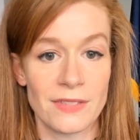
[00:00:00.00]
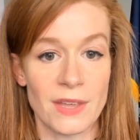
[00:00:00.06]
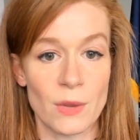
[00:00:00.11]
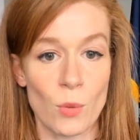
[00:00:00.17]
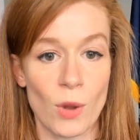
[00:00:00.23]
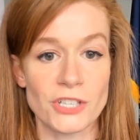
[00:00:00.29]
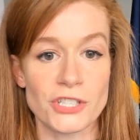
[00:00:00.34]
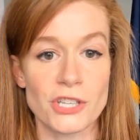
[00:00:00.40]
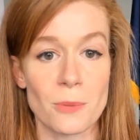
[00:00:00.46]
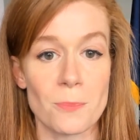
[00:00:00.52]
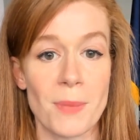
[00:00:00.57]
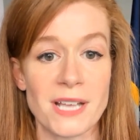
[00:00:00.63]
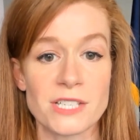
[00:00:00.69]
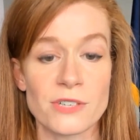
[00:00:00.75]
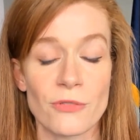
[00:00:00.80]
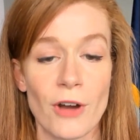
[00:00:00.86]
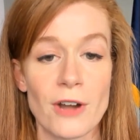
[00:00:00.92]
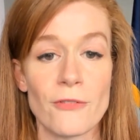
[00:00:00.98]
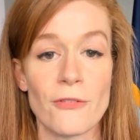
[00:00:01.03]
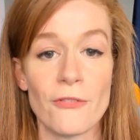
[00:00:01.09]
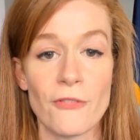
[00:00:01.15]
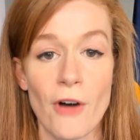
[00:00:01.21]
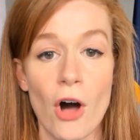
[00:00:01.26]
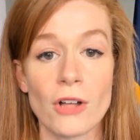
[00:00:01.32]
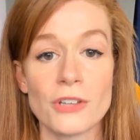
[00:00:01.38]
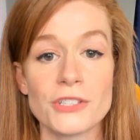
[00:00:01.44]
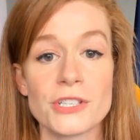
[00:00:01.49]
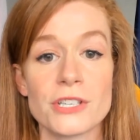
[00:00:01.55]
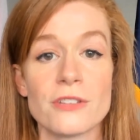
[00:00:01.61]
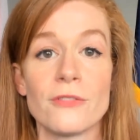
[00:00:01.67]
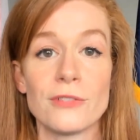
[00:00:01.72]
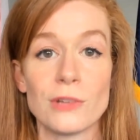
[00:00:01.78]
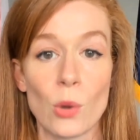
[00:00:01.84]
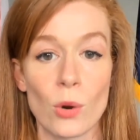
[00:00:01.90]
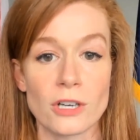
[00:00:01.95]
They watch their best friend fall to the
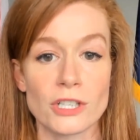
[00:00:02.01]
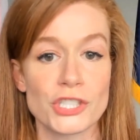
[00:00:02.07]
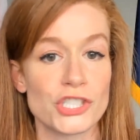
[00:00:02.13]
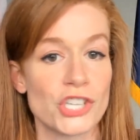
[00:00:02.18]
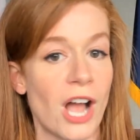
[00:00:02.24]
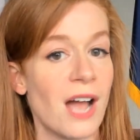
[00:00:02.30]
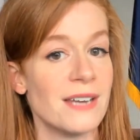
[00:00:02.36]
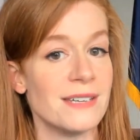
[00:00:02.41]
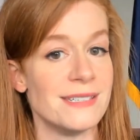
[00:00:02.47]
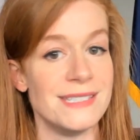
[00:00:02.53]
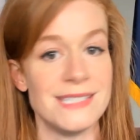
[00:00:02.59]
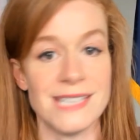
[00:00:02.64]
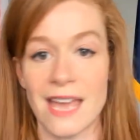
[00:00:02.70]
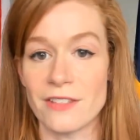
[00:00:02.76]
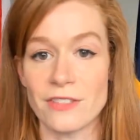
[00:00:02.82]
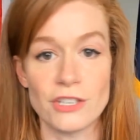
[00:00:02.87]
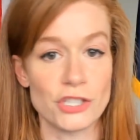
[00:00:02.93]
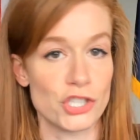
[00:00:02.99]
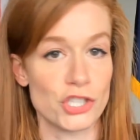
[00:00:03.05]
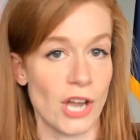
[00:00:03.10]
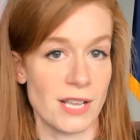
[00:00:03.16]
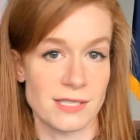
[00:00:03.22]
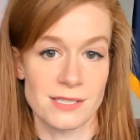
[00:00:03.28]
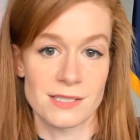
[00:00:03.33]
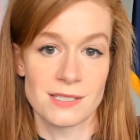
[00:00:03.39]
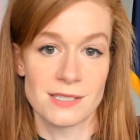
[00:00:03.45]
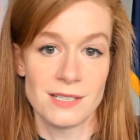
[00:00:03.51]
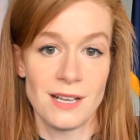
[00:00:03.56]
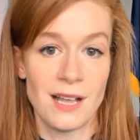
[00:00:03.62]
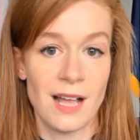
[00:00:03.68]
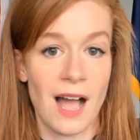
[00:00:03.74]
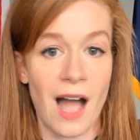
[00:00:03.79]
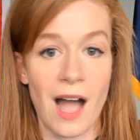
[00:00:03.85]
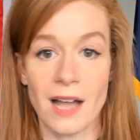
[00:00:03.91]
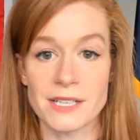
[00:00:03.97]
floor, shot dead in the chest.
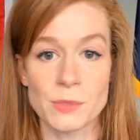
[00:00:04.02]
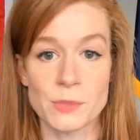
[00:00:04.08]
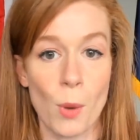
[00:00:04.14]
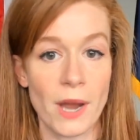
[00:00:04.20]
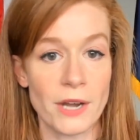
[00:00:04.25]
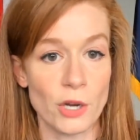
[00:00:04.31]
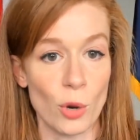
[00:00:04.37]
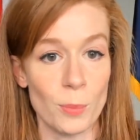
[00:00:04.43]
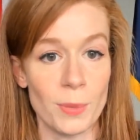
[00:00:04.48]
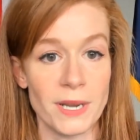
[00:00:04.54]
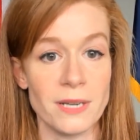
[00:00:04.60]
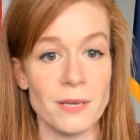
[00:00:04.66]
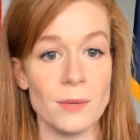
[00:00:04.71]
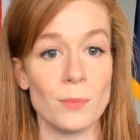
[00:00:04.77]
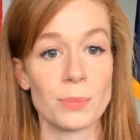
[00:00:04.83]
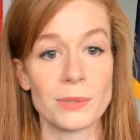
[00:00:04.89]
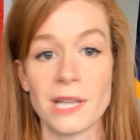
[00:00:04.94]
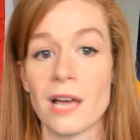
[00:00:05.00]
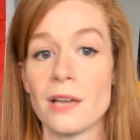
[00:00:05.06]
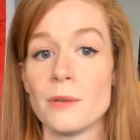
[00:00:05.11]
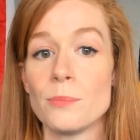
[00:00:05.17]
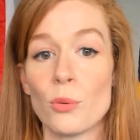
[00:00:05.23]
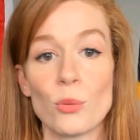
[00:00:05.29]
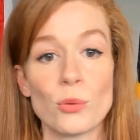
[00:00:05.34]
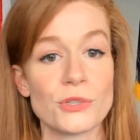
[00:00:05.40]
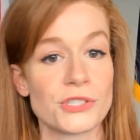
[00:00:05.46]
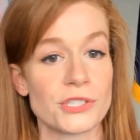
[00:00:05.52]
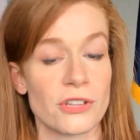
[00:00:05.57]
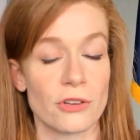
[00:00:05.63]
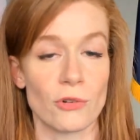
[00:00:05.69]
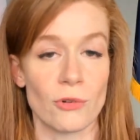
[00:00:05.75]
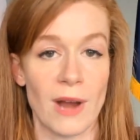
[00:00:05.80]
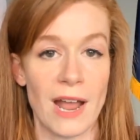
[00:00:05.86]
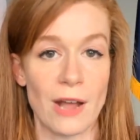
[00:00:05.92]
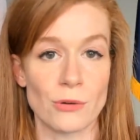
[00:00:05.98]
Eyes wide open, blood pools to the
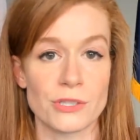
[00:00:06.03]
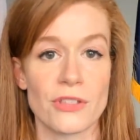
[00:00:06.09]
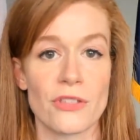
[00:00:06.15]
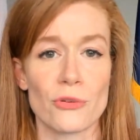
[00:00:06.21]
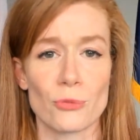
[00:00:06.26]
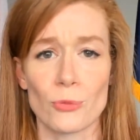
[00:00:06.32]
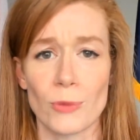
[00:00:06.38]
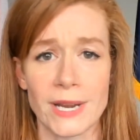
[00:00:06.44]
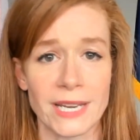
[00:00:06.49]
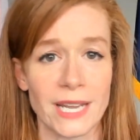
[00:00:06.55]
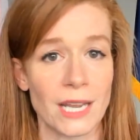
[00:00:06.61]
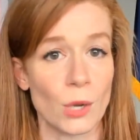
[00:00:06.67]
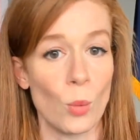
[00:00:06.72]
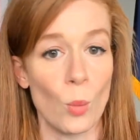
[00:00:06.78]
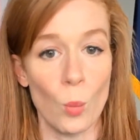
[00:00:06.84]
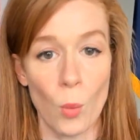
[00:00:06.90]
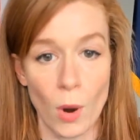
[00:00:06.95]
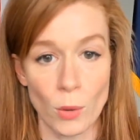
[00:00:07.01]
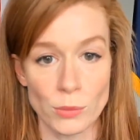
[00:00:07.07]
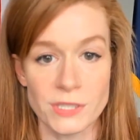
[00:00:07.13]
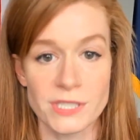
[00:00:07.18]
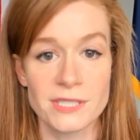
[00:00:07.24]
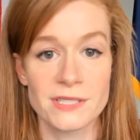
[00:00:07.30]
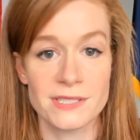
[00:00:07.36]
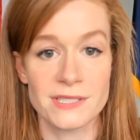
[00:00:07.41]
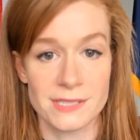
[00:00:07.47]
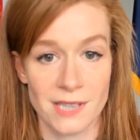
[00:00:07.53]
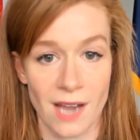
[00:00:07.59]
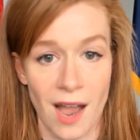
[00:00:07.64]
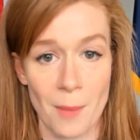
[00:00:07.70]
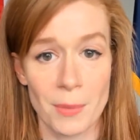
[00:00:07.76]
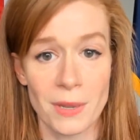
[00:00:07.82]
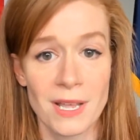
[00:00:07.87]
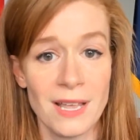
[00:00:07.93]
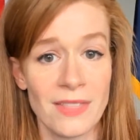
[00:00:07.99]
ground. The ringing won't
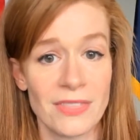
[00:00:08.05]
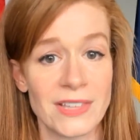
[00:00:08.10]
stop.